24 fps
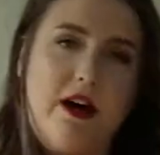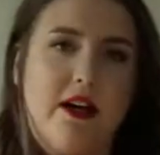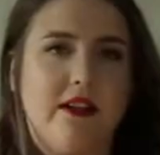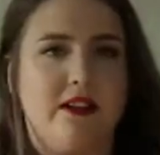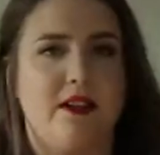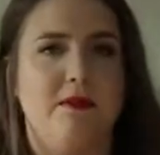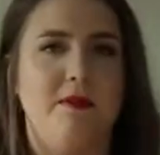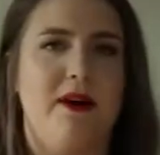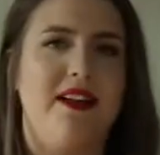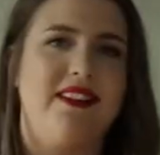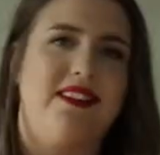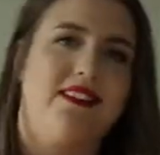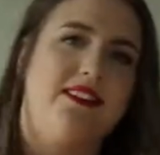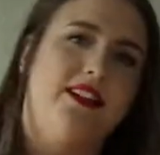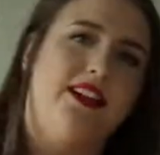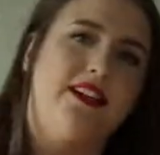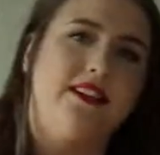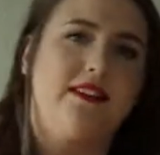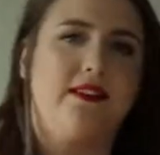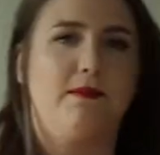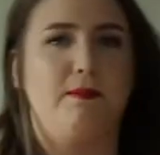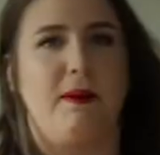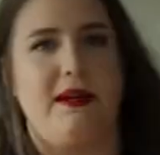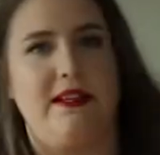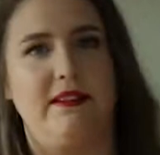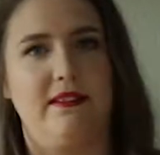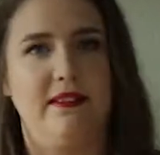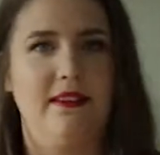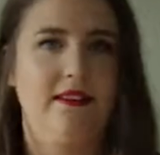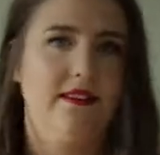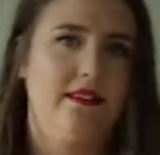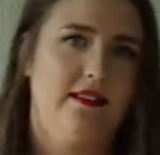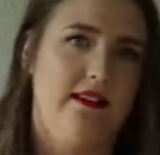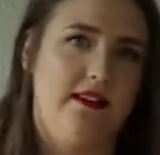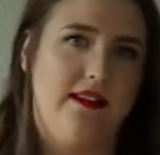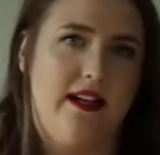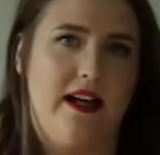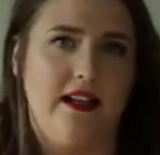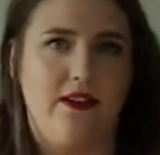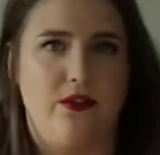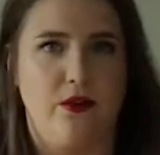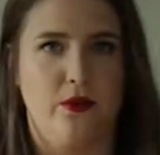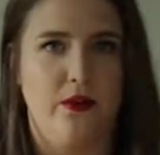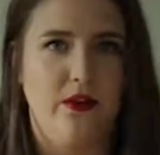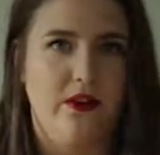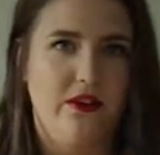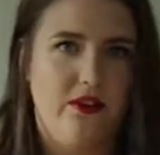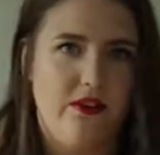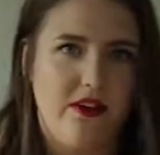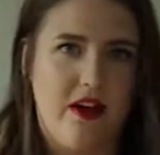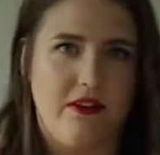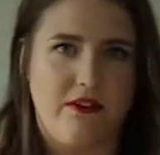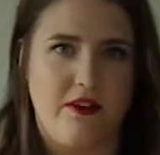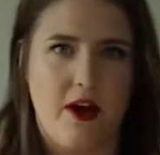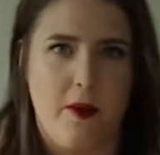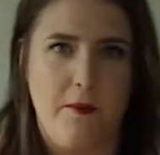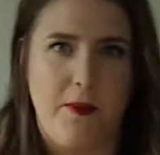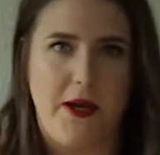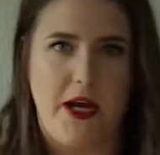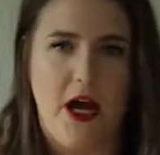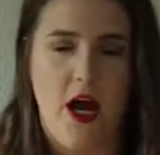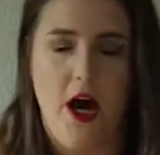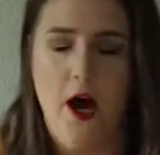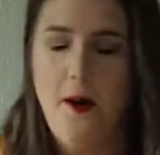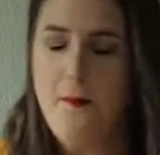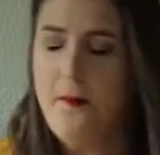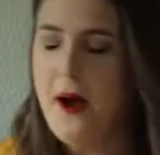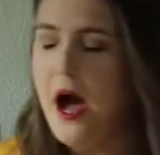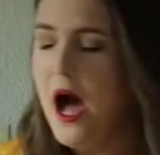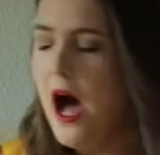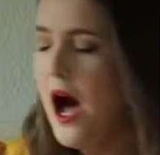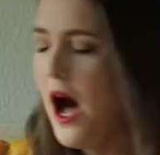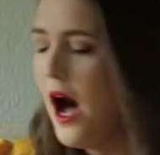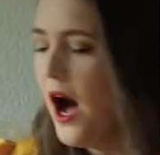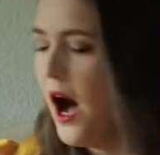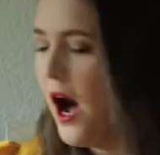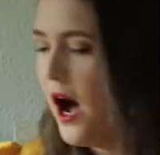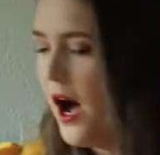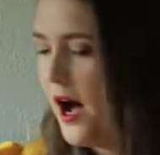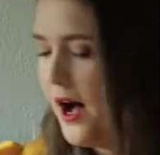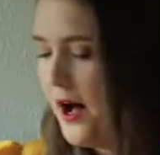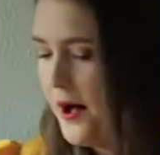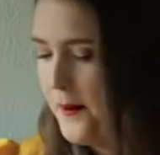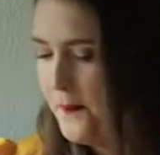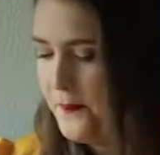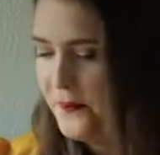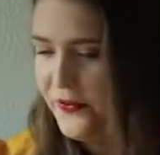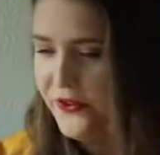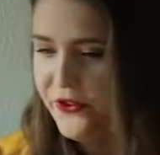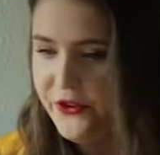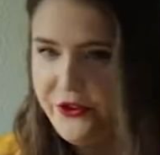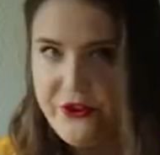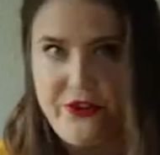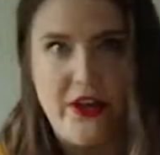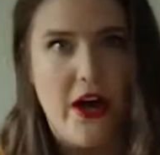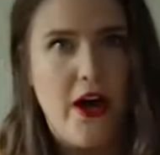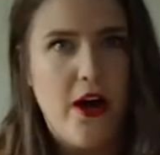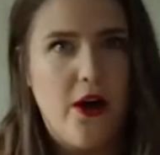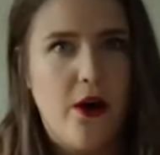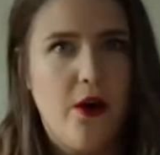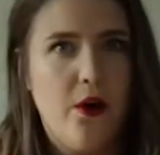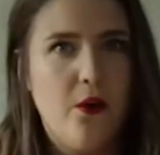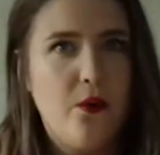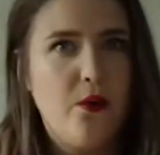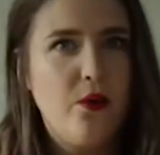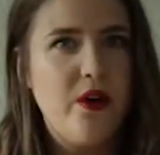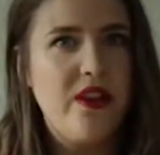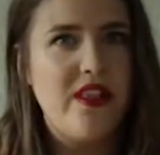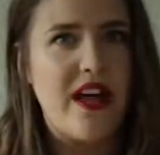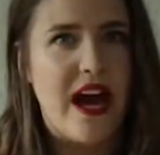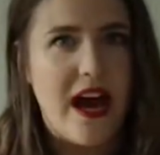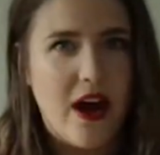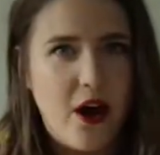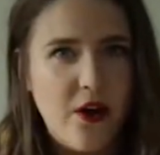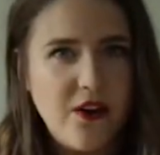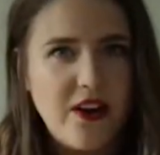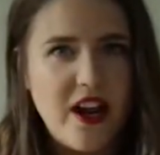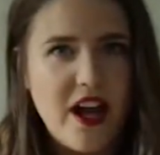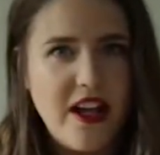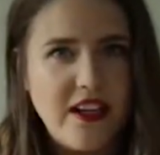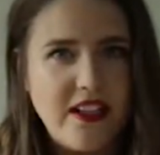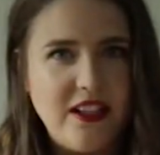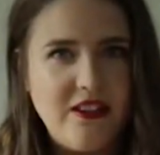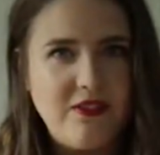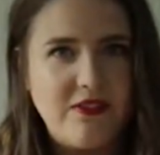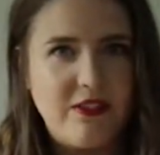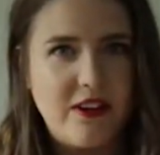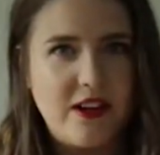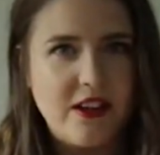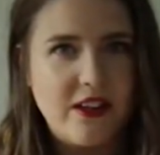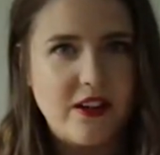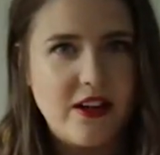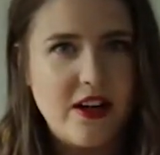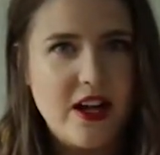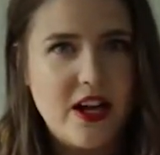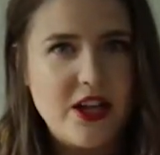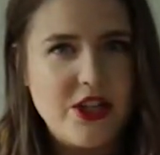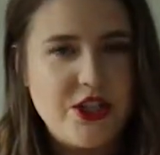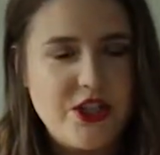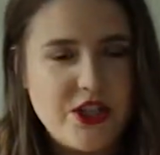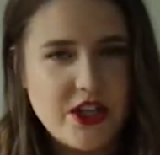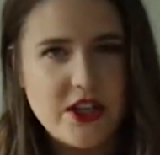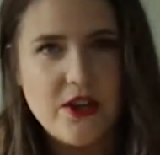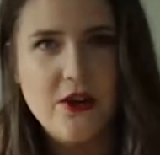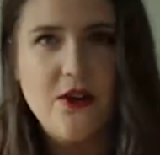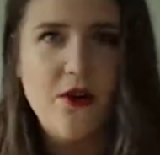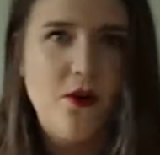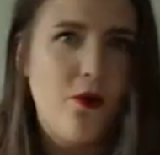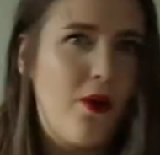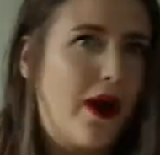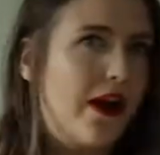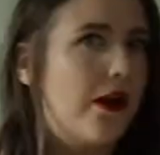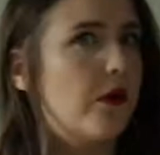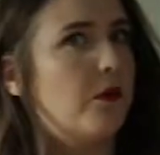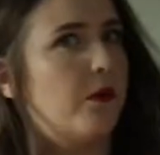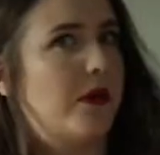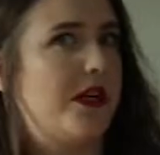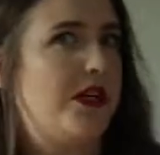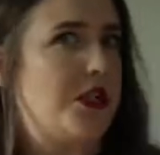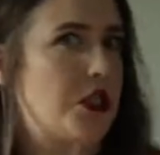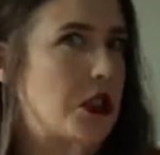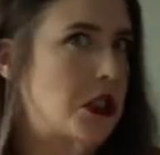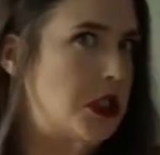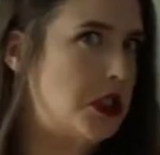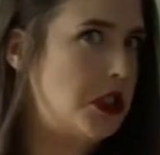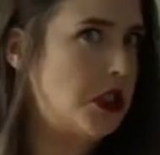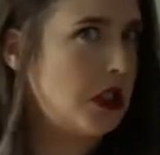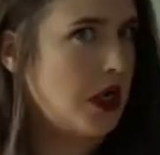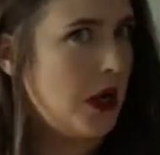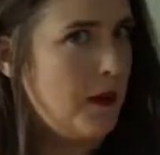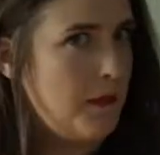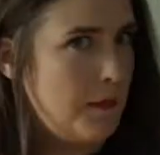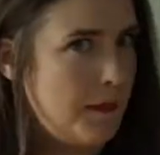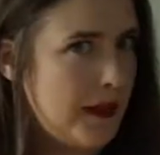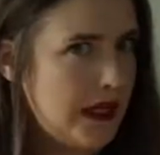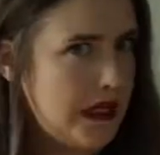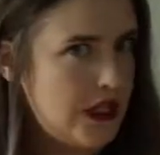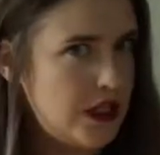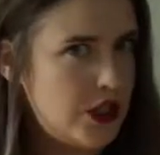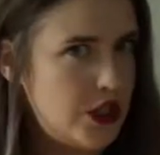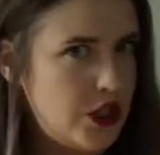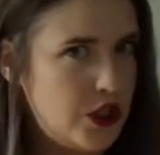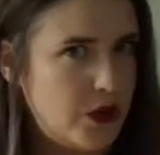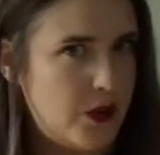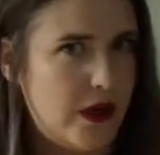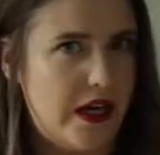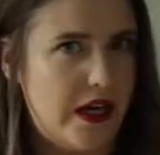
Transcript: got some other spices and that sort of stuff coming up. So without any further ado, why don't we just jump into